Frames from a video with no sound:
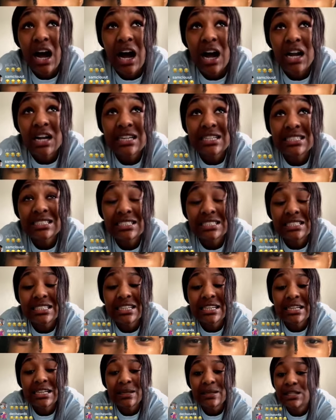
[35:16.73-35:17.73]

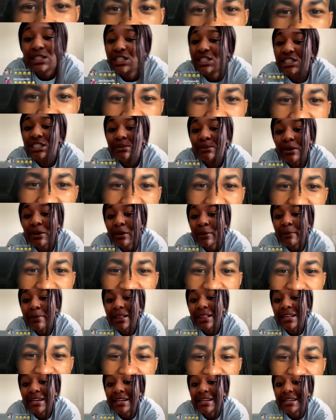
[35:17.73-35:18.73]
Honestly, just smoke a
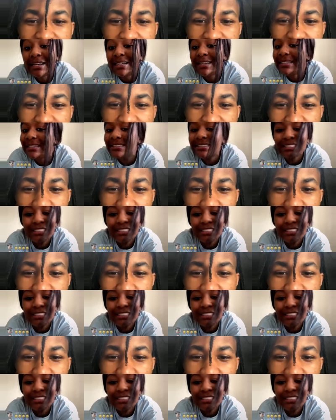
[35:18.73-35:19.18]
blunt.